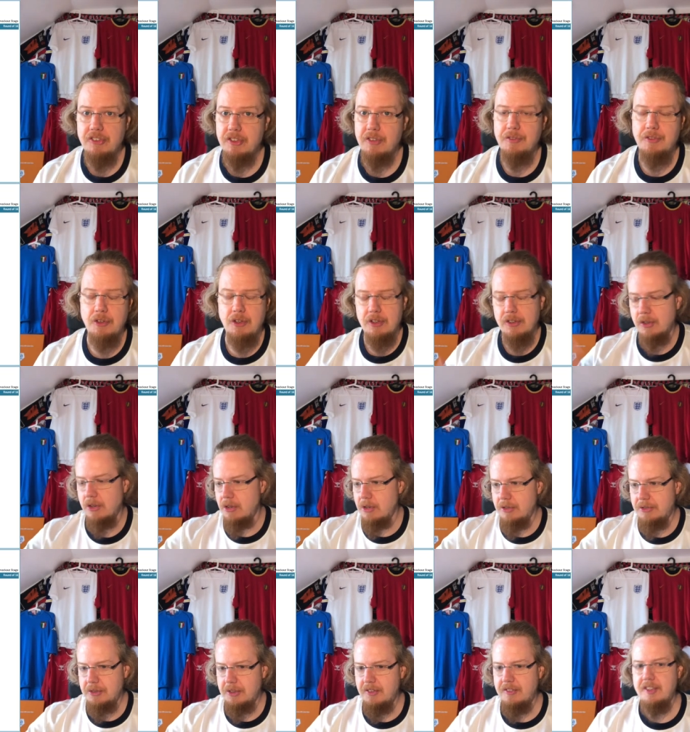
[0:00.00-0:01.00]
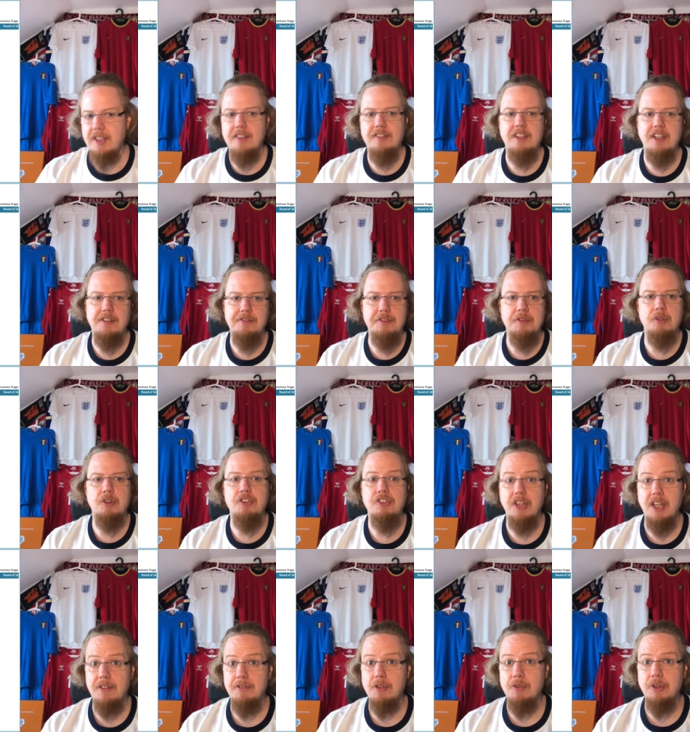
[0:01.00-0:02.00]
that followed also in the stands afterwards,
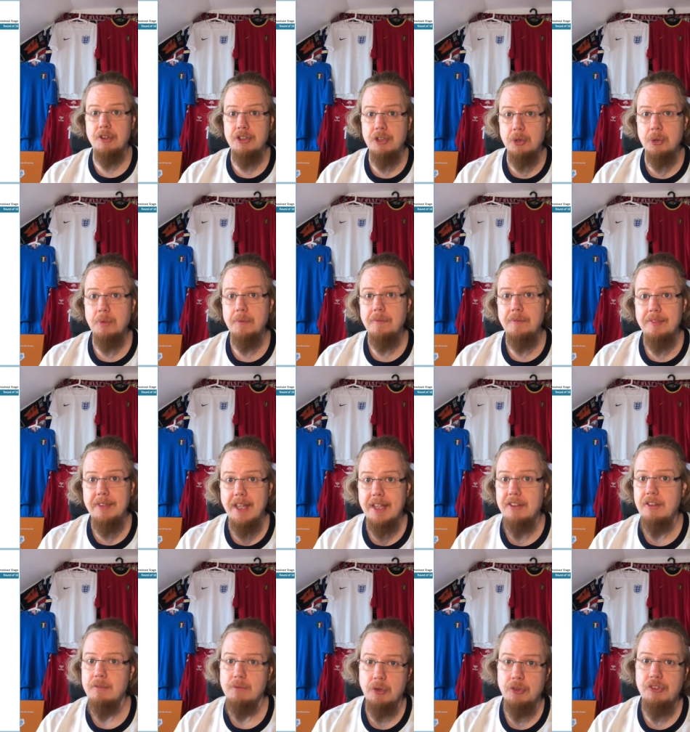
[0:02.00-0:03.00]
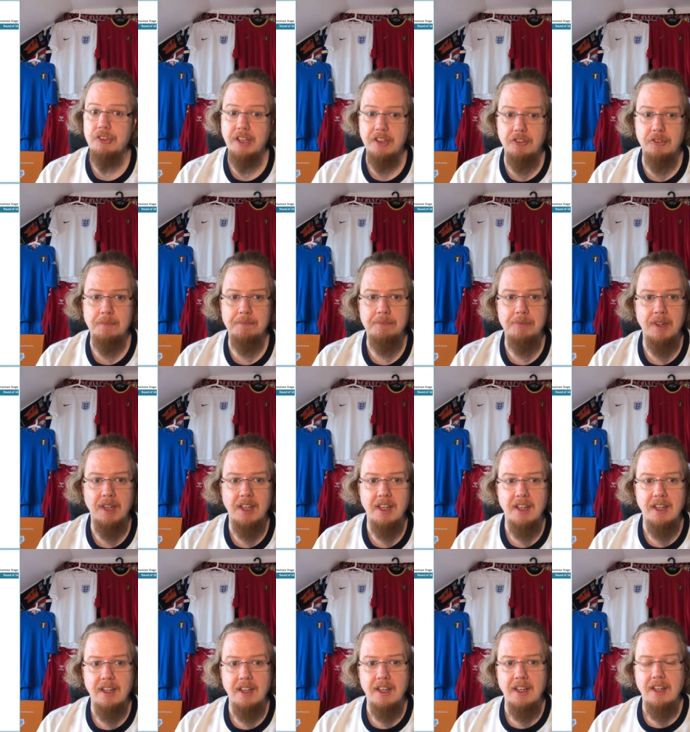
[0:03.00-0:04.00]
everyone knew that was that.
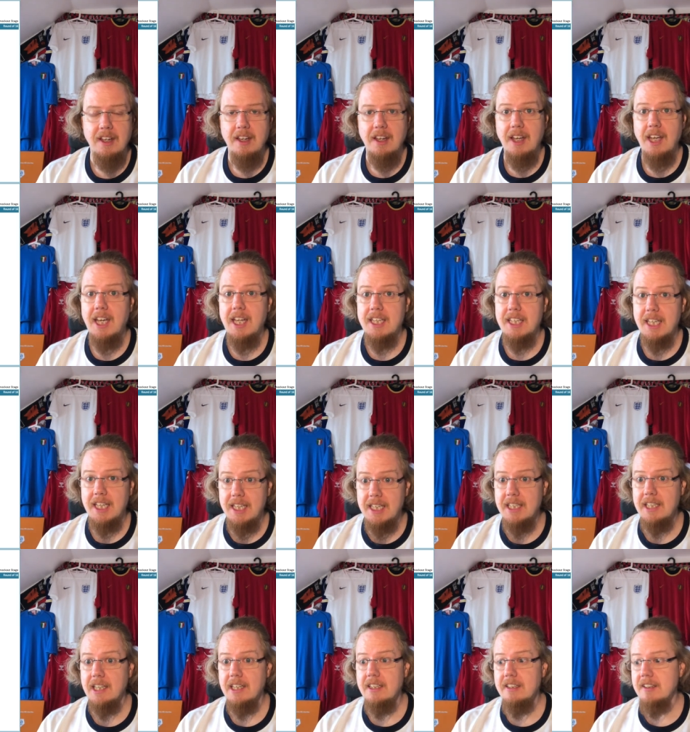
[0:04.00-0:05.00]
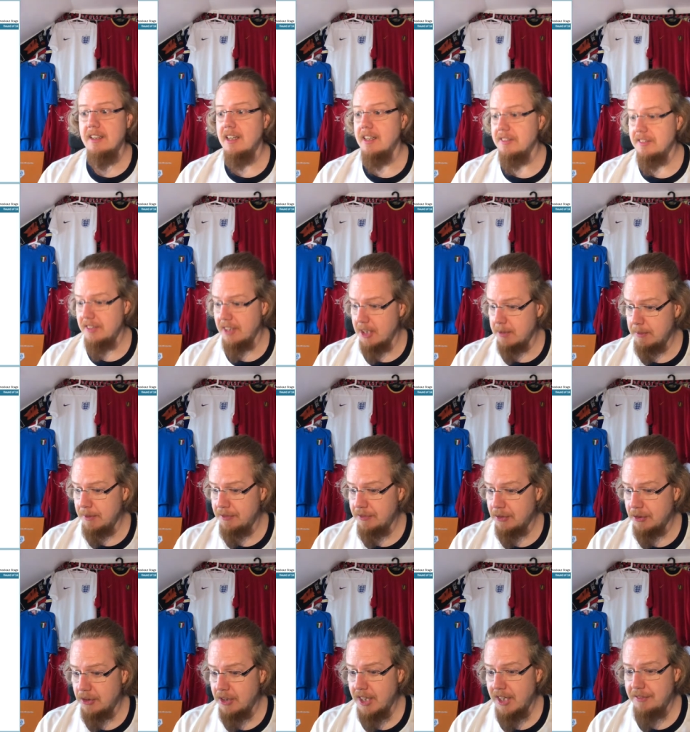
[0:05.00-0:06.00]
And England, I said it
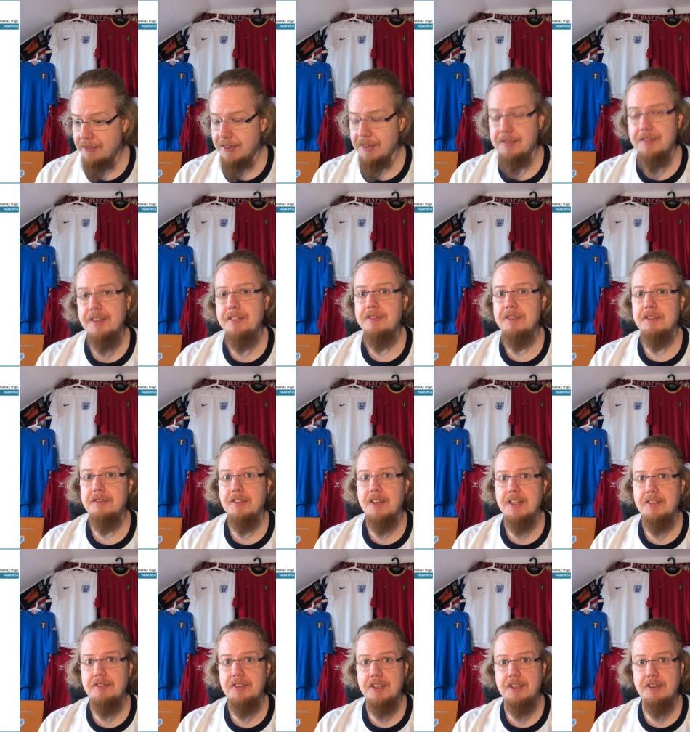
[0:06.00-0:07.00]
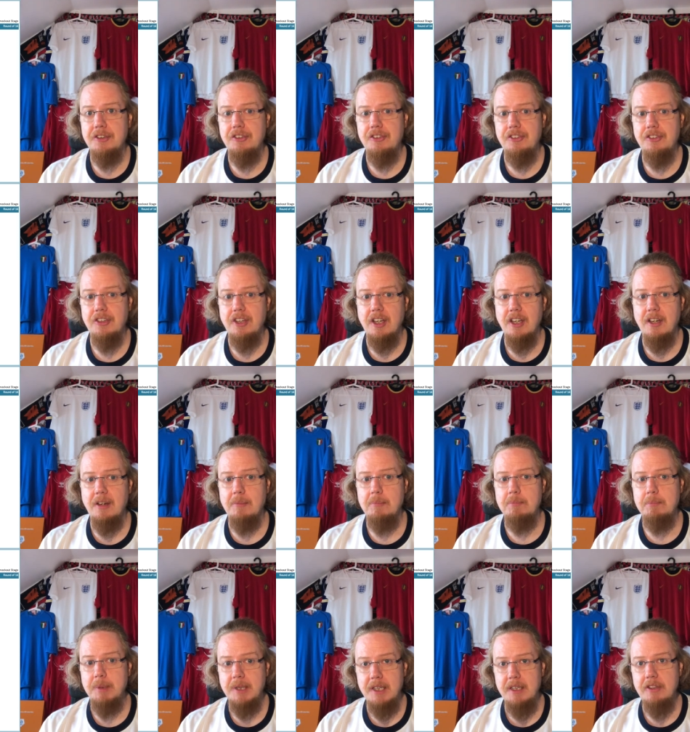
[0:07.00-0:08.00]
before, after 55 years,
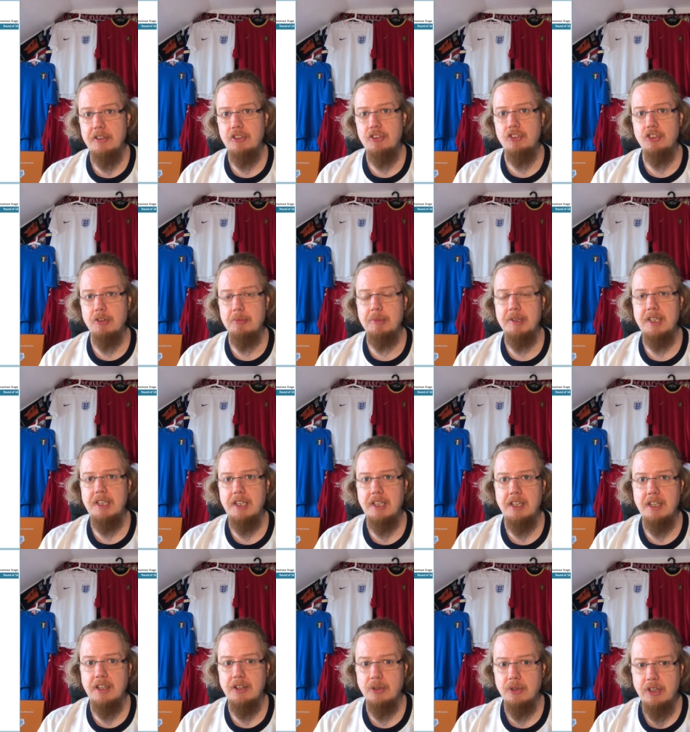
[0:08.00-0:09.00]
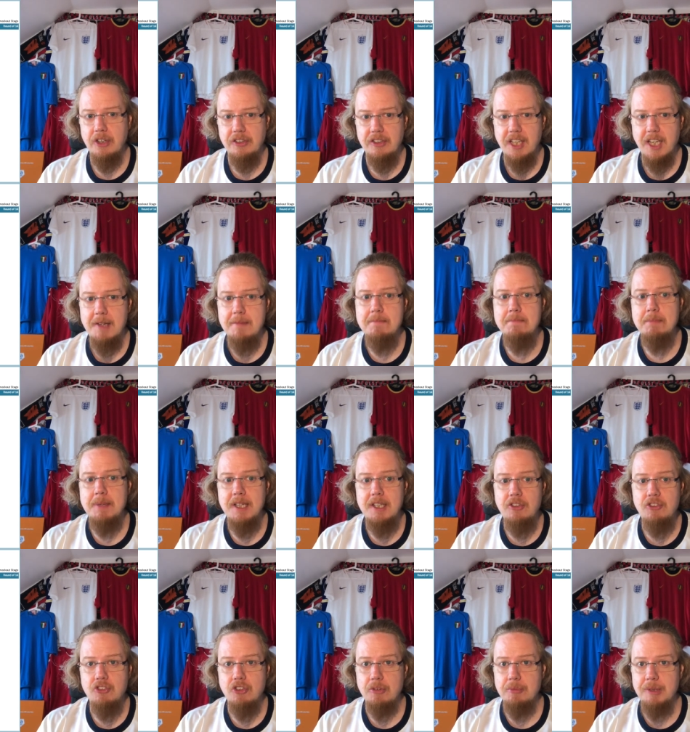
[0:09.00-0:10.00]
beat Germany in a knockout game,
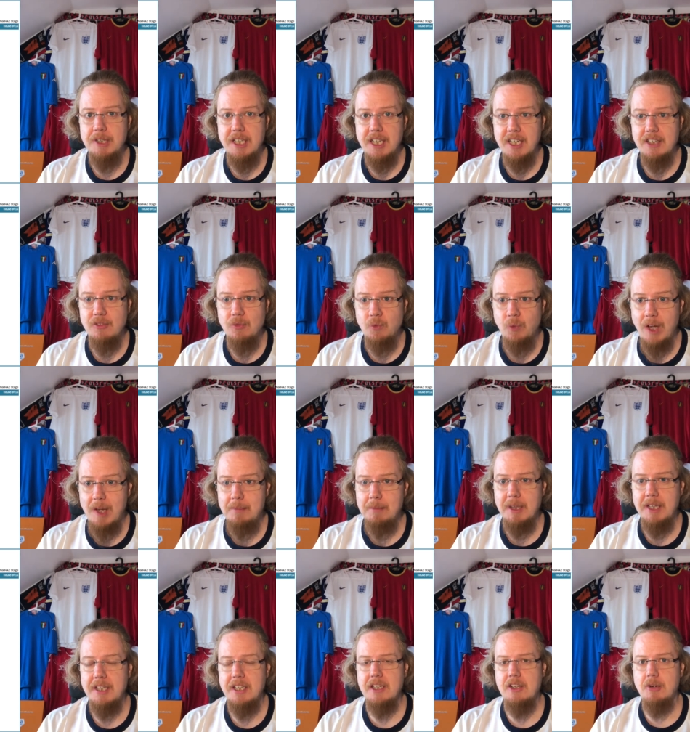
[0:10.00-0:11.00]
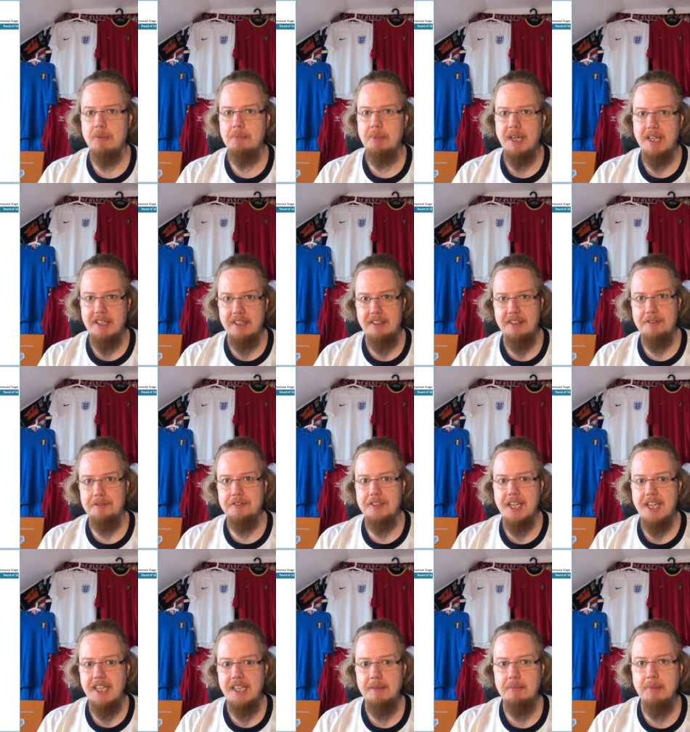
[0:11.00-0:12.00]
beat Germany at Wembley in a competitive
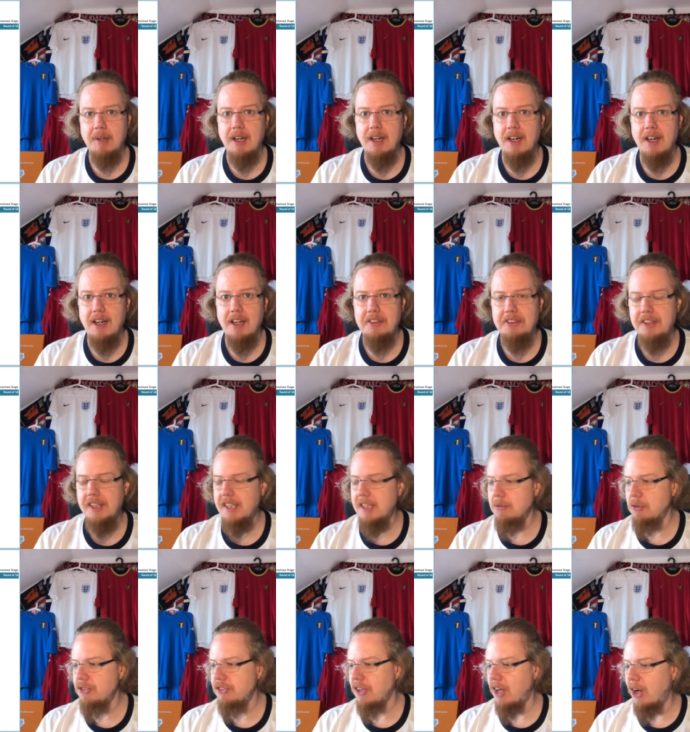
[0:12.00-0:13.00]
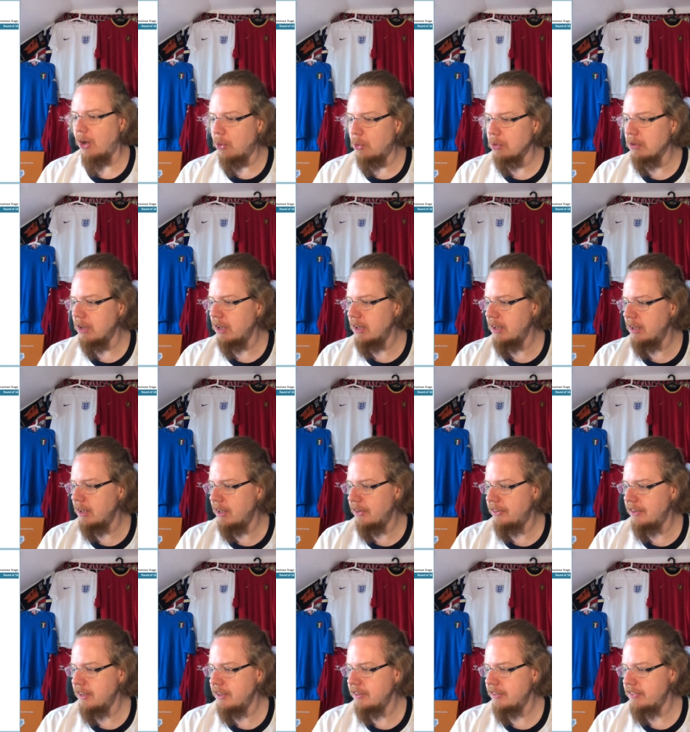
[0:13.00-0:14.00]
game. Uh, I think there was only, I
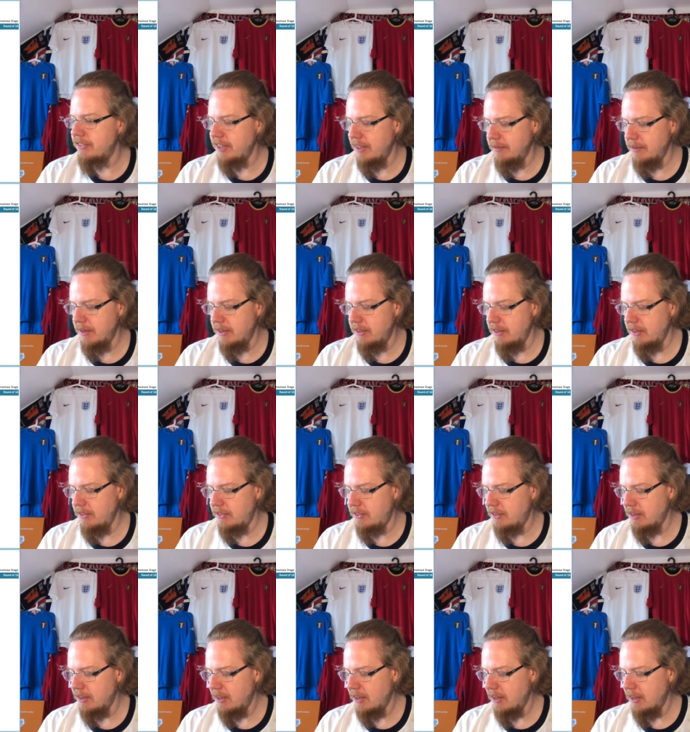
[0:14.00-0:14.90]
think in the 70s,